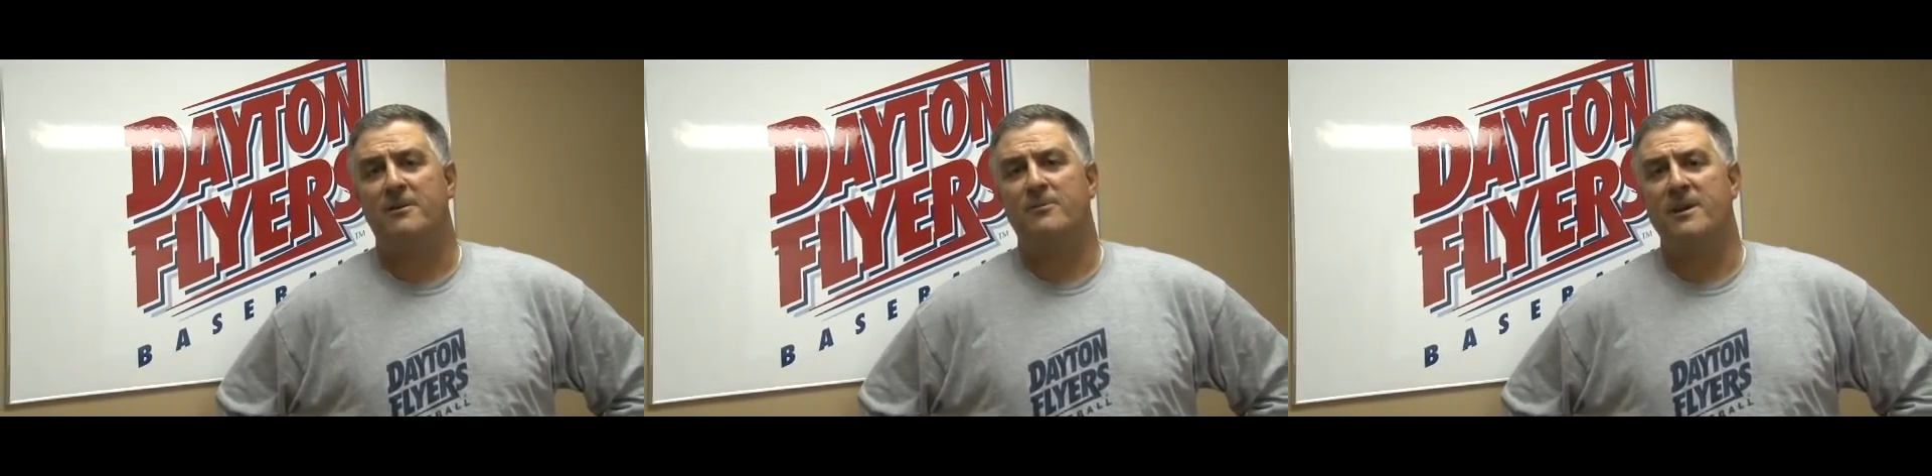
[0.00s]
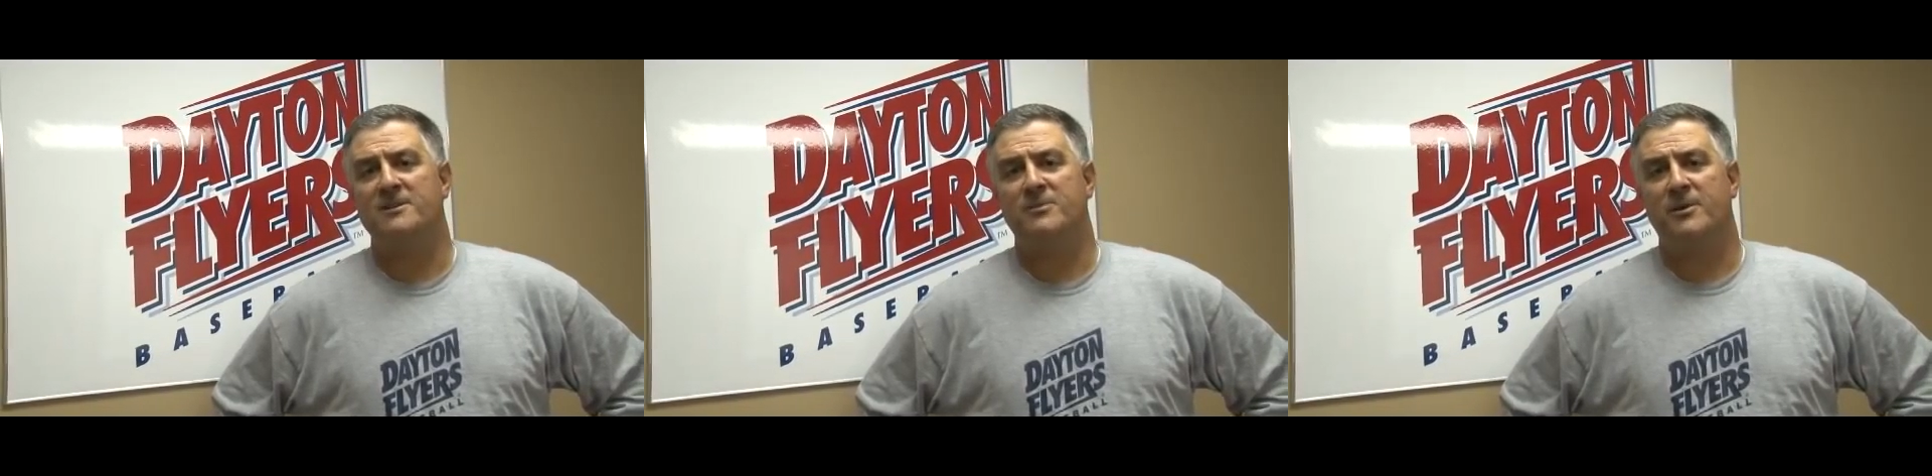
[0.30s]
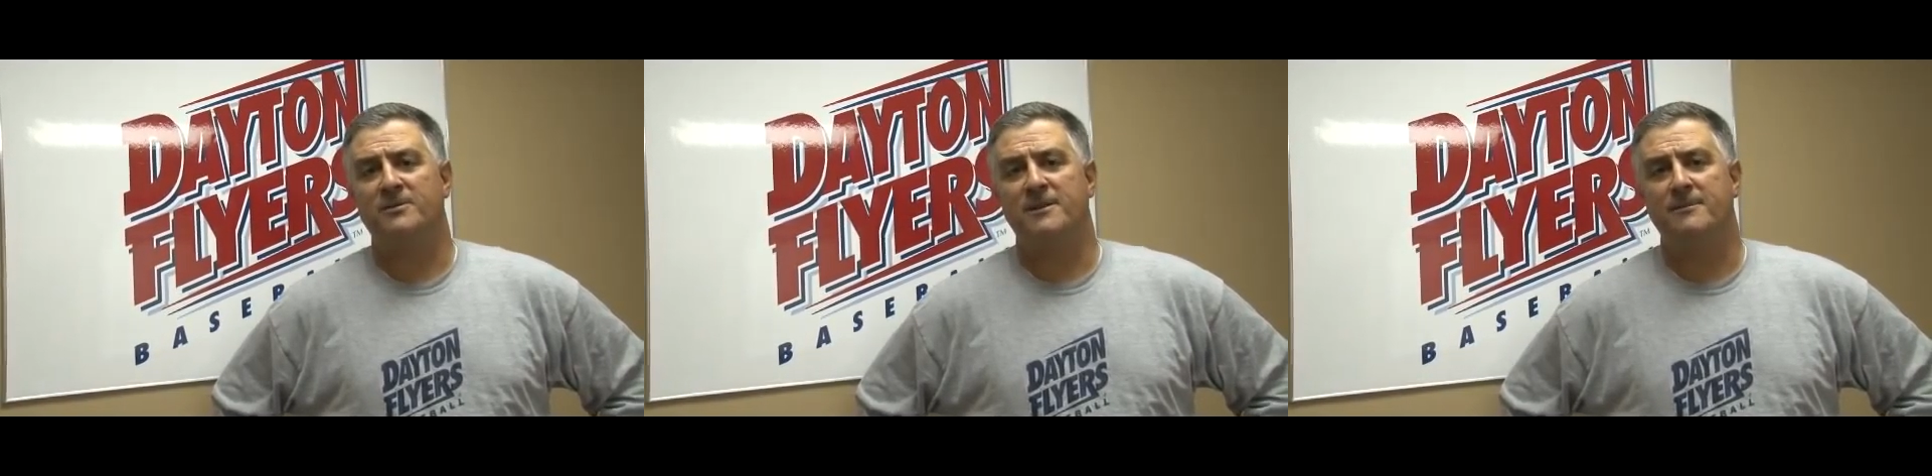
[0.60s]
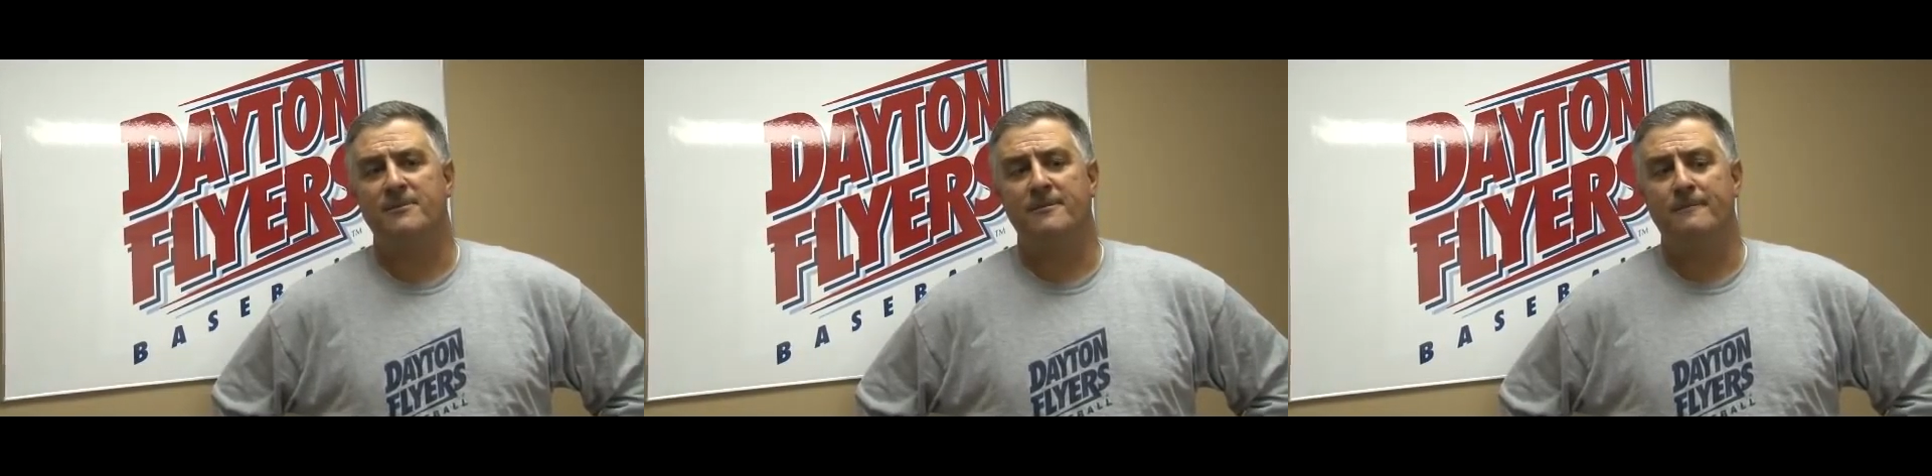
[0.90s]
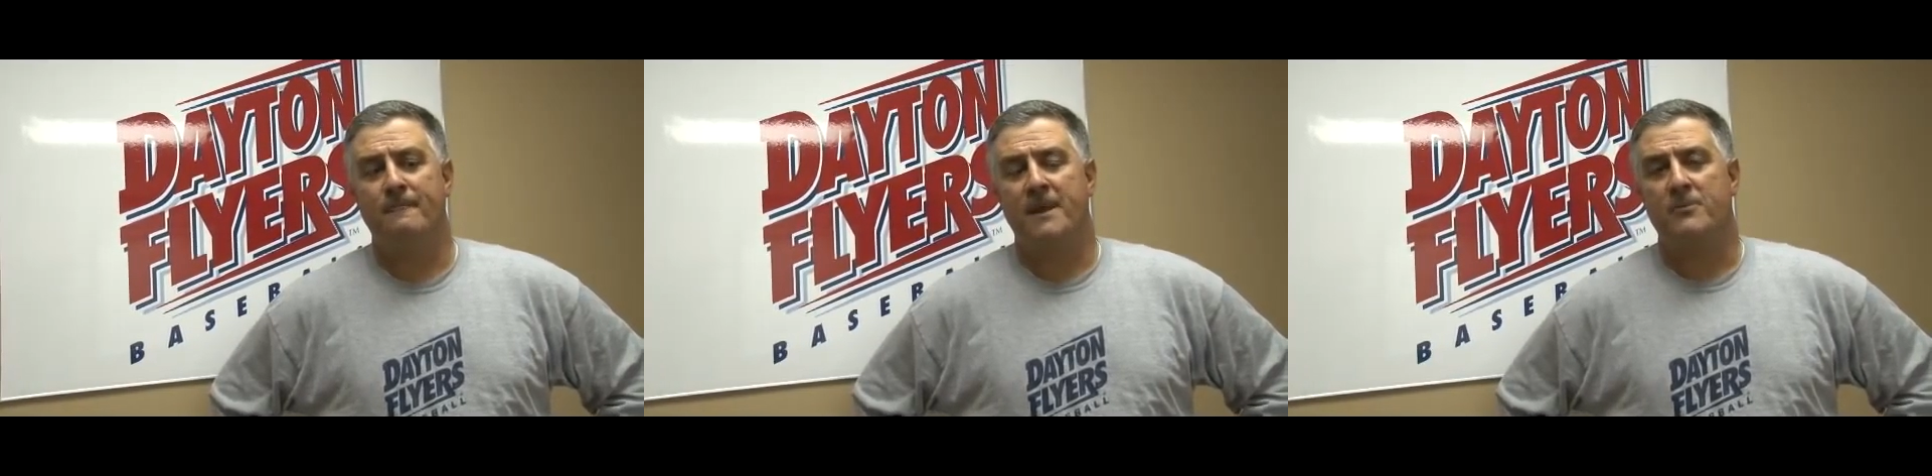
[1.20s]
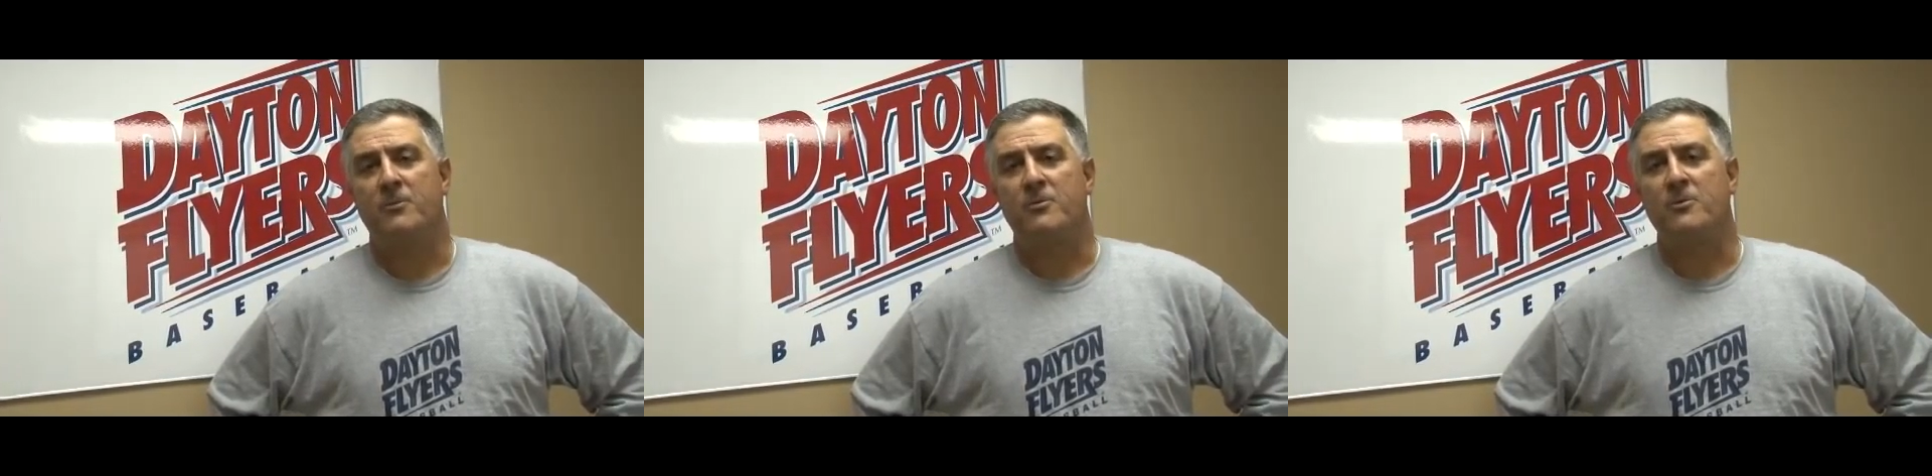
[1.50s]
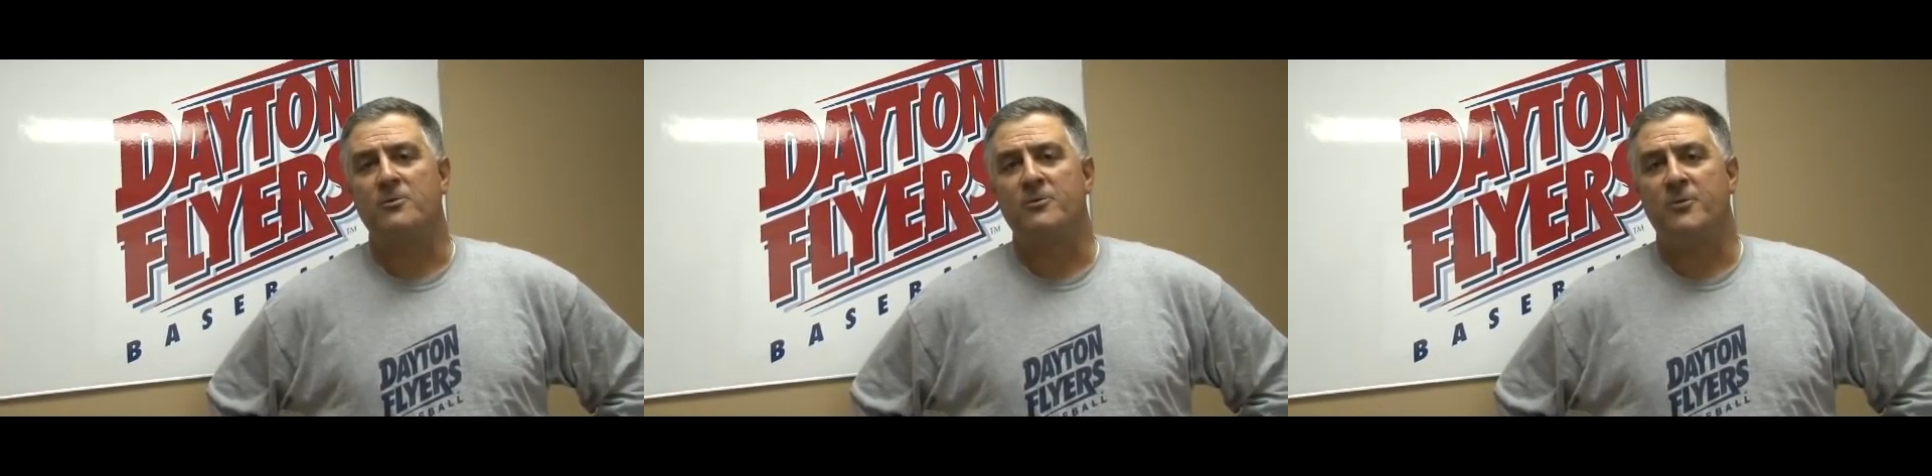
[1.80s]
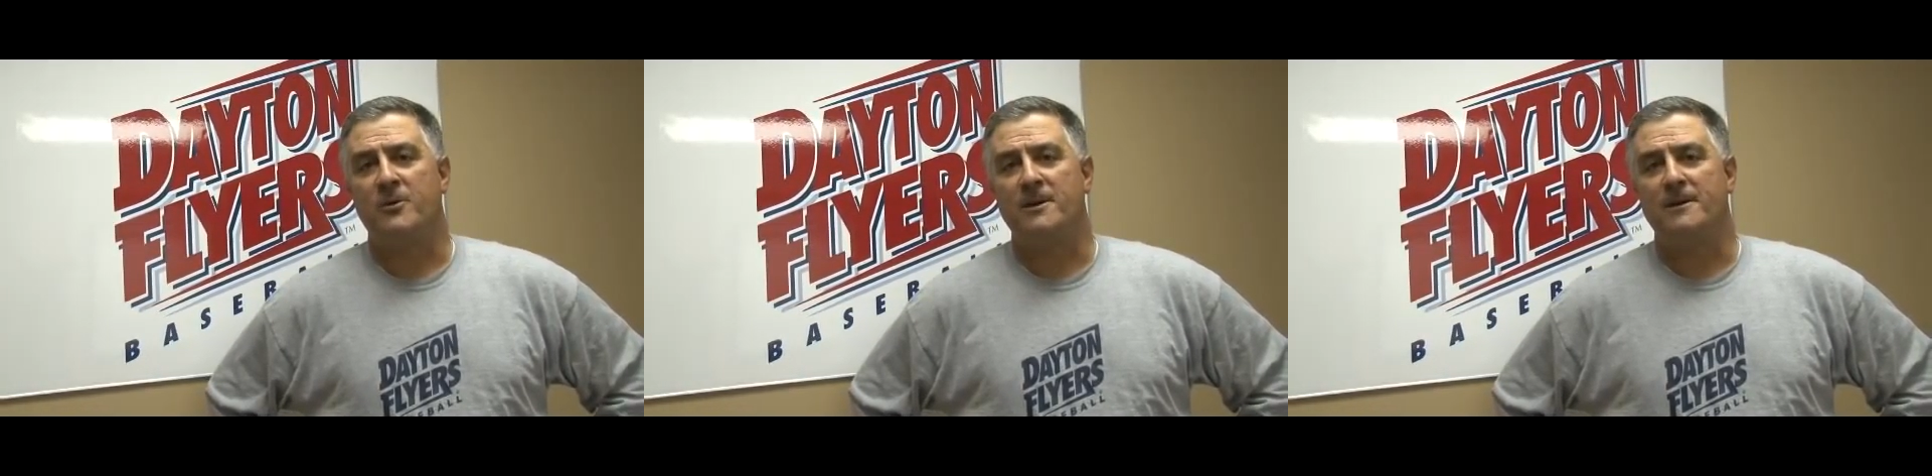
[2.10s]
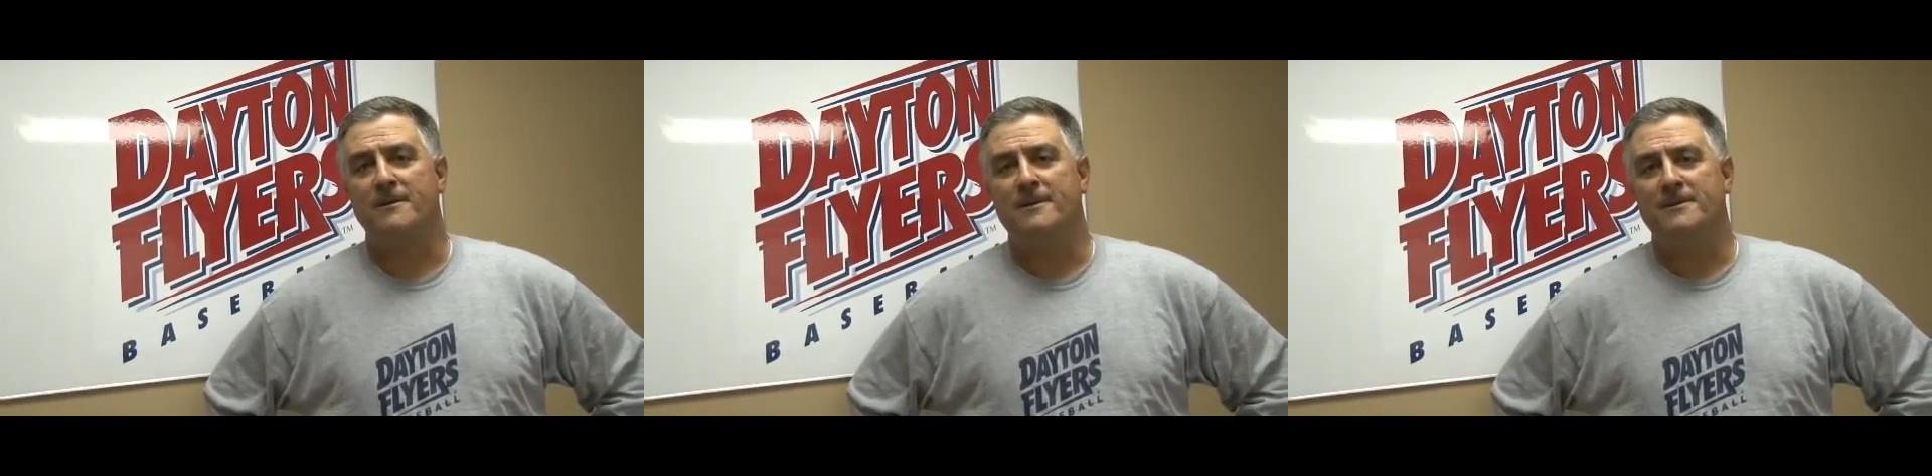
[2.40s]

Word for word: our baseball team are we're rooting for you.